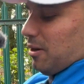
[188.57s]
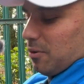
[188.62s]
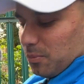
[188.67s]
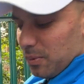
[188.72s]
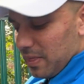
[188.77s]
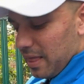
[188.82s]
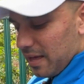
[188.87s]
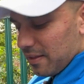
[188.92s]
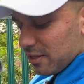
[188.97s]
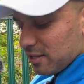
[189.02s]

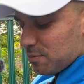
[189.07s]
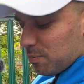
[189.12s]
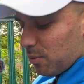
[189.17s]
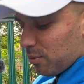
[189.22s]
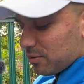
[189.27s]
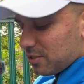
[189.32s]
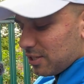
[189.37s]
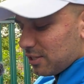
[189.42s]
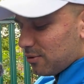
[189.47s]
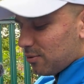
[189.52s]
without the
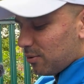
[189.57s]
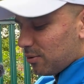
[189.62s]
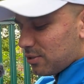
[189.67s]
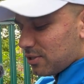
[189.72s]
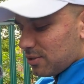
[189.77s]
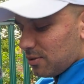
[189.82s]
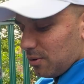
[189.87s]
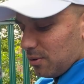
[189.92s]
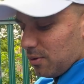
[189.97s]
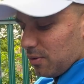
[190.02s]
sports
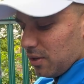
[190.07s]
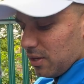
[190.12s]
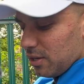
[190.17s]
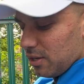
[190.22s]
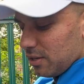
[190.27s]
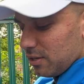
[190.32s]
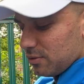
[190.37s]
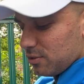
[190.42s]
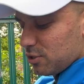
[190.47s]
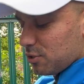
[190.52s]
exhaust or
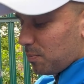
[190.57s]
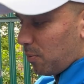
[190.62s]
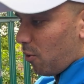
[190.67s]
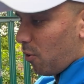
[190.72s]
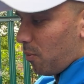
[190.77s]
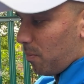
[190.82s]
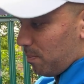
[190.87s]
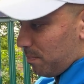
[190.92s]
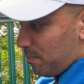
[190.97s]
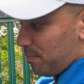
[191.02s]
the sport